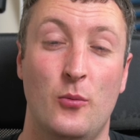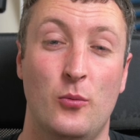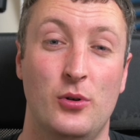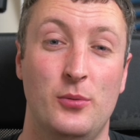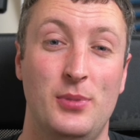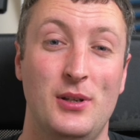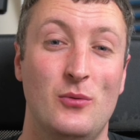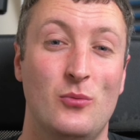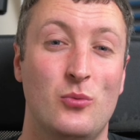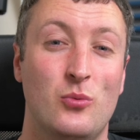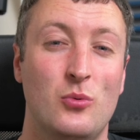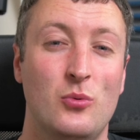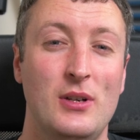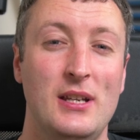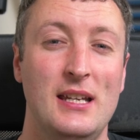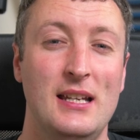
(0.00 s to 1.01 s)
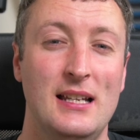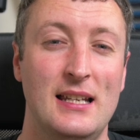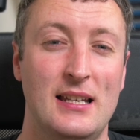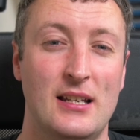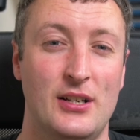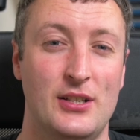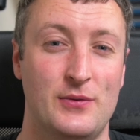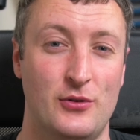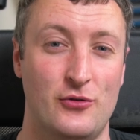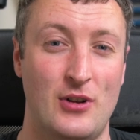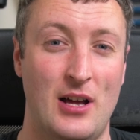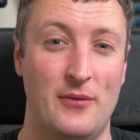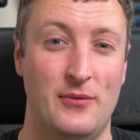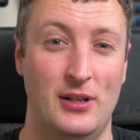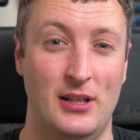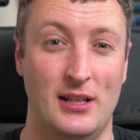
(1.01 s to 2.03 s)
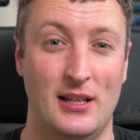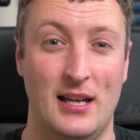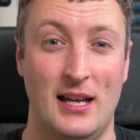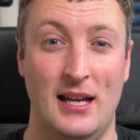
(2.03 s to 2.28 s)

would be really nice for traveling,